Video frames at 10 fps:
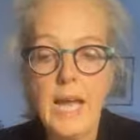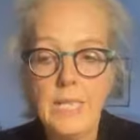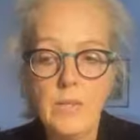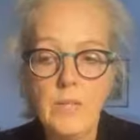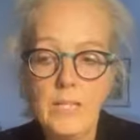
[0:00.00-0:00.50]

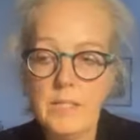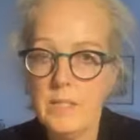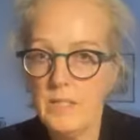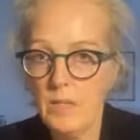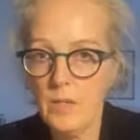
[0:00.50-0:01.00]
And you need
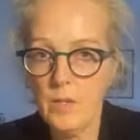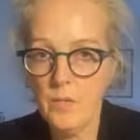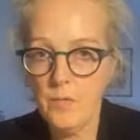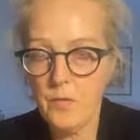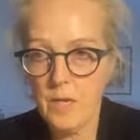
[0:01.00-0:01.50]
to
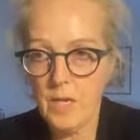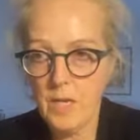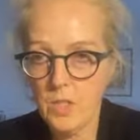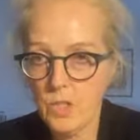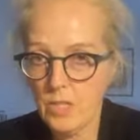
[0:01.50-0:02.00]
serve
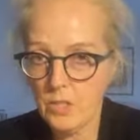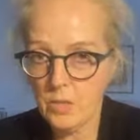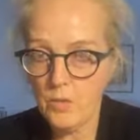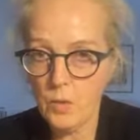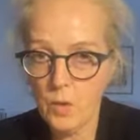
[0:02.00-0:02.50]
a schedule
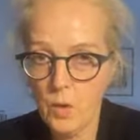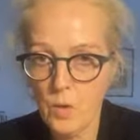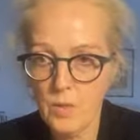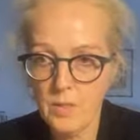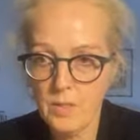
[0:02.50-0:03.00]
of your
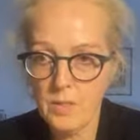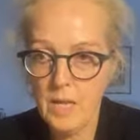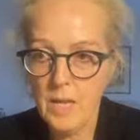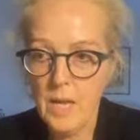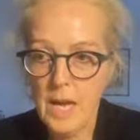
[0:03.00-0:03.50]
costs.
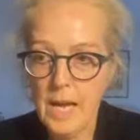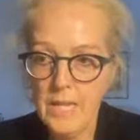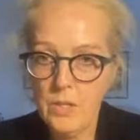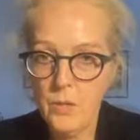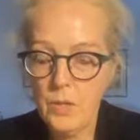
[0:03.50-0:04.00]

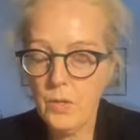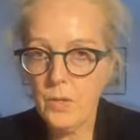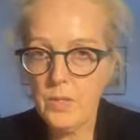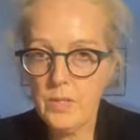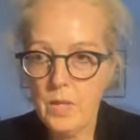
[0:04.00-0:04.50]
And you
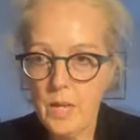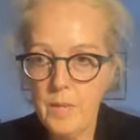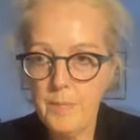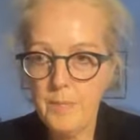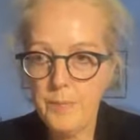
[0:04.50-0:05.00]
use,
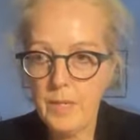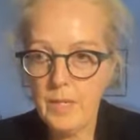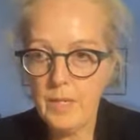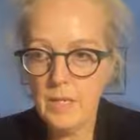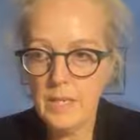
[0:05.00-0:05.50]

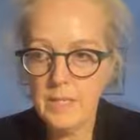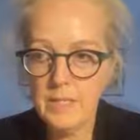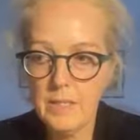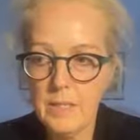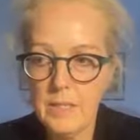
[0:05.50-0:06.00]

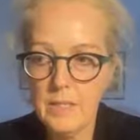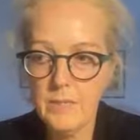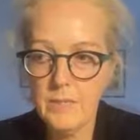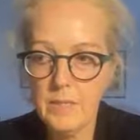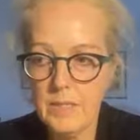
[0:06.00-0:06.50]
it's
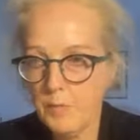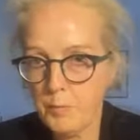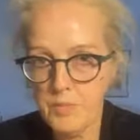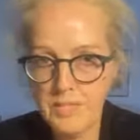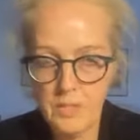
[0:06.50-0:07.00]
a
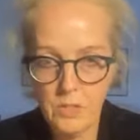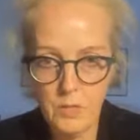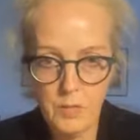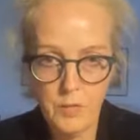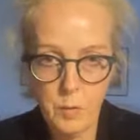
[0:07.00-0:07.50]
civil
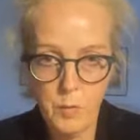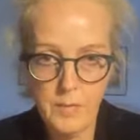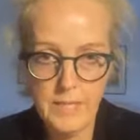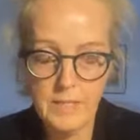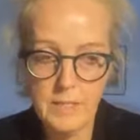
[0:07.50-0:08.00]
procedure
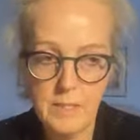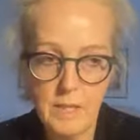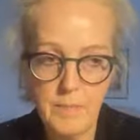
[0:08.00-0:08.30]
form, it's